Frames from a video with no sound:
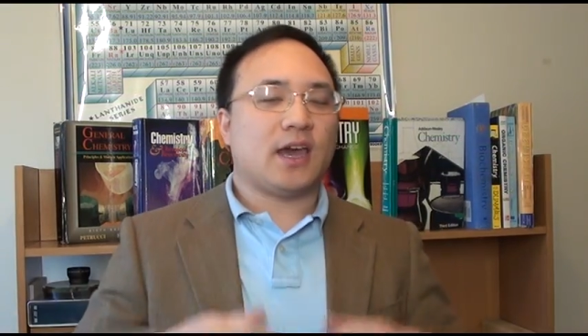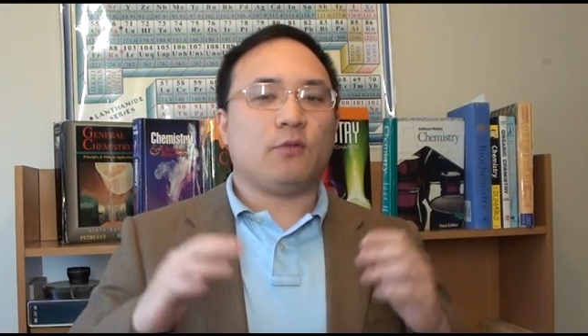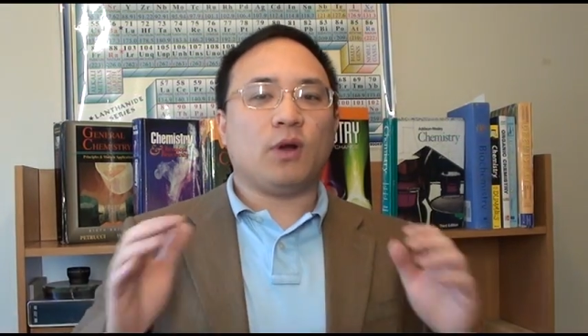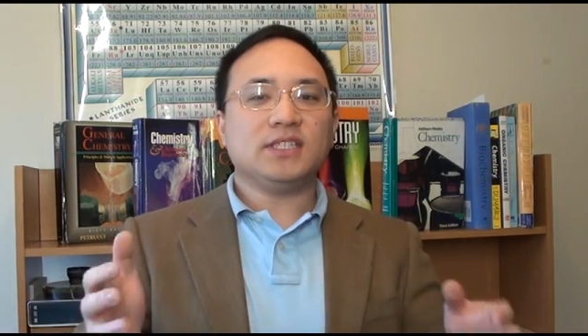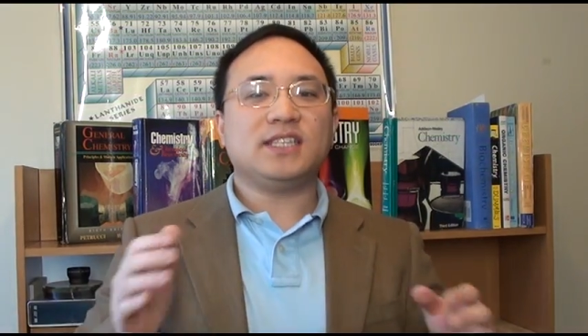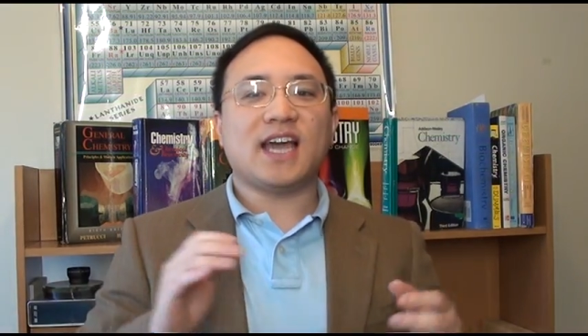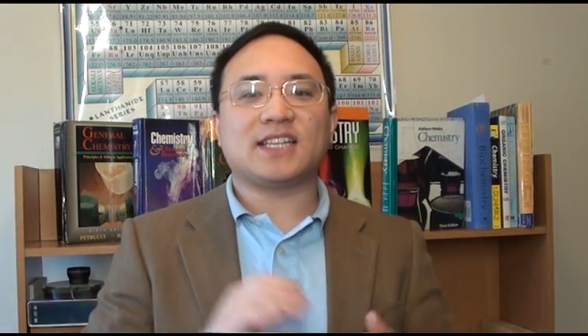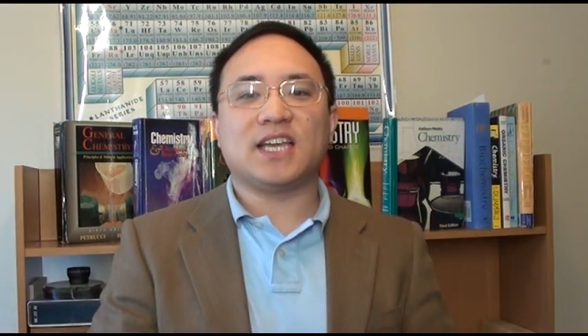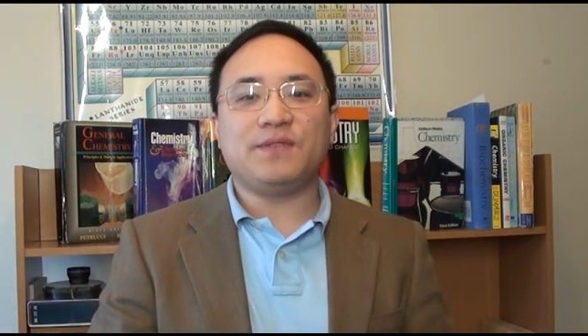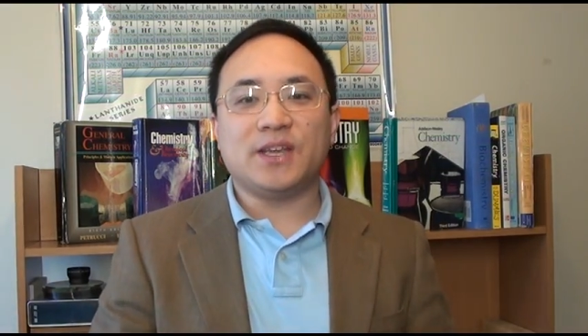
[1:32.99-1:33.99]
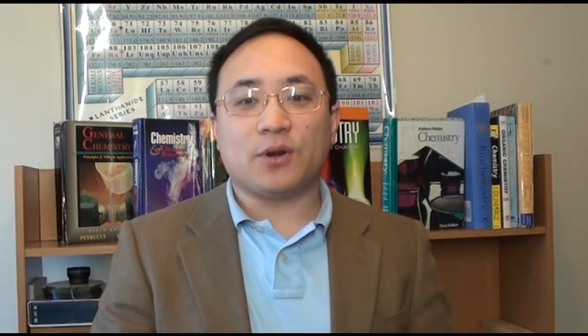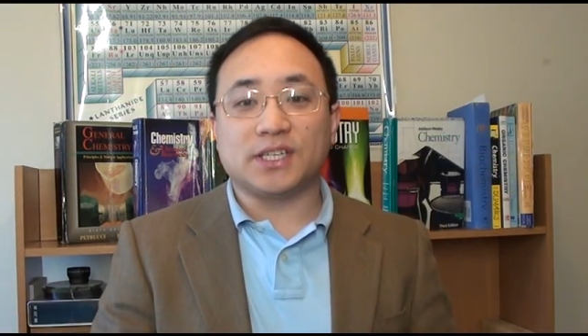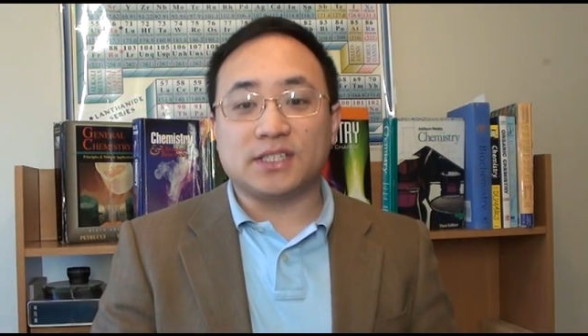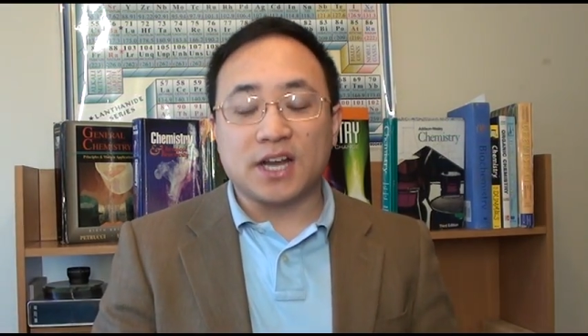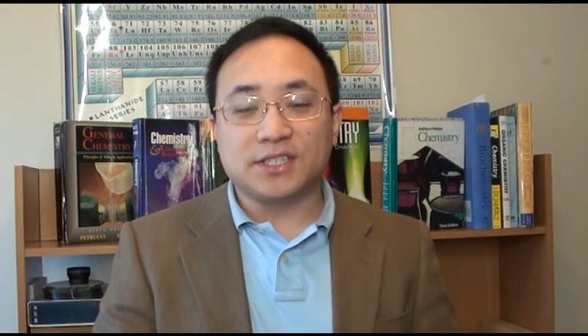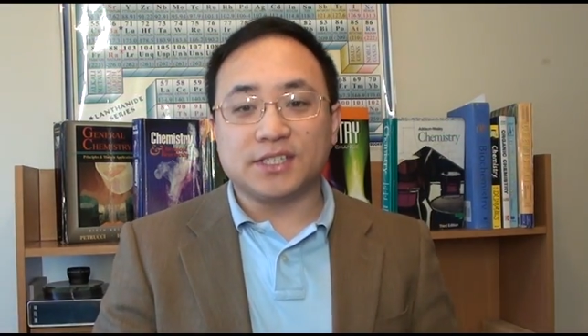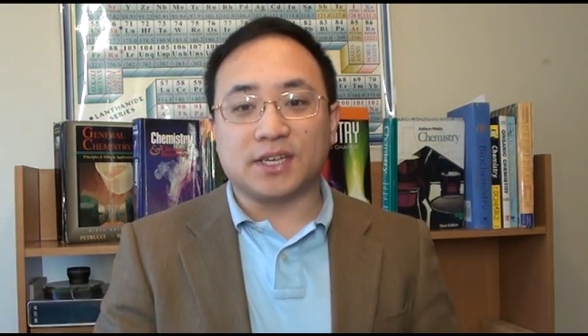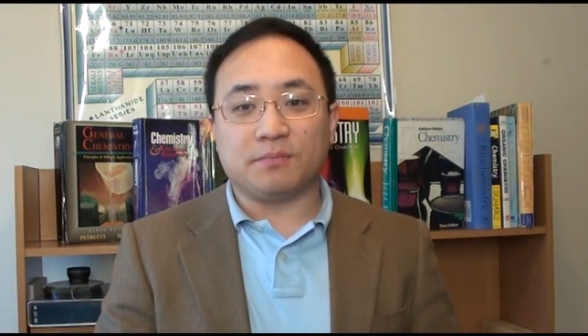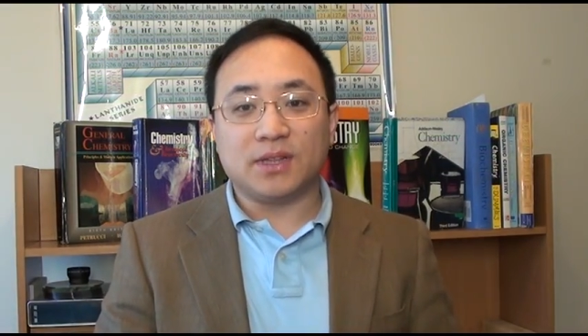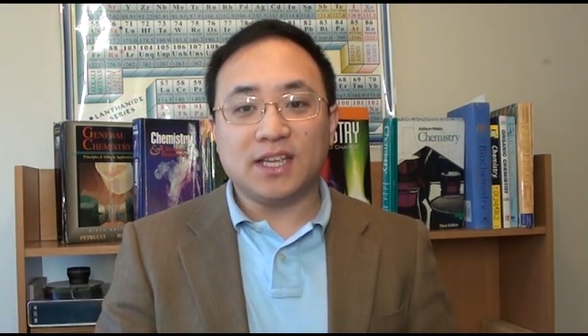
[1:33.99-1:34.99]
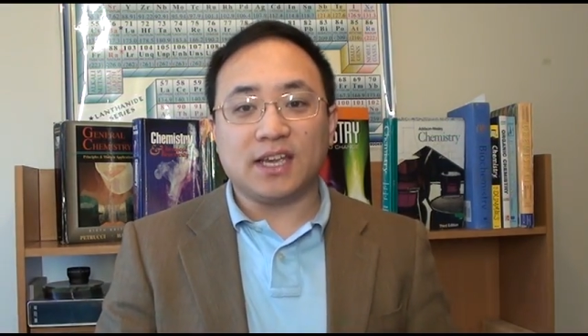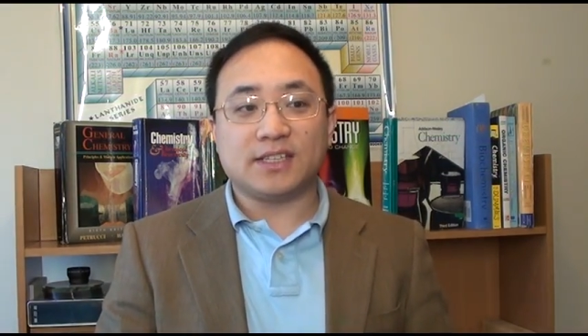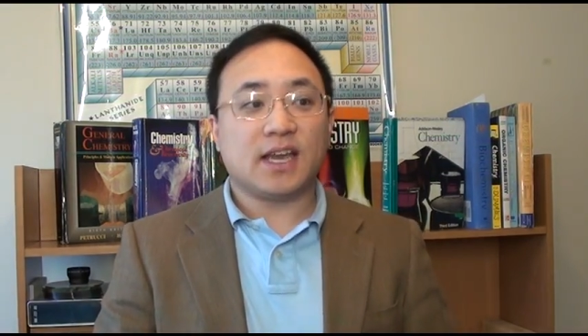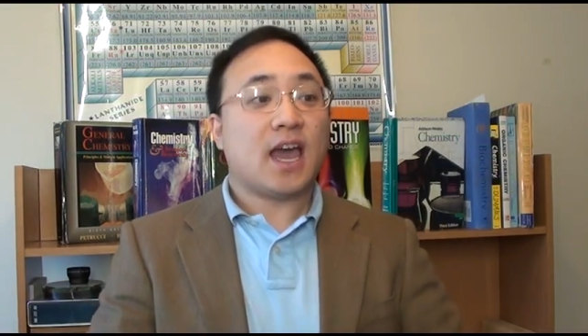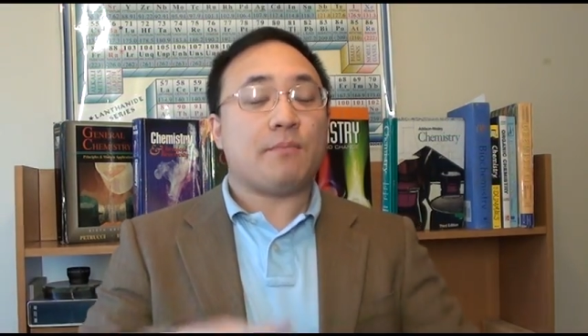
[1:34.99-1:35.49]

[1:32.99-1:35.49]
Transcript: and once the activity or discussion is complete,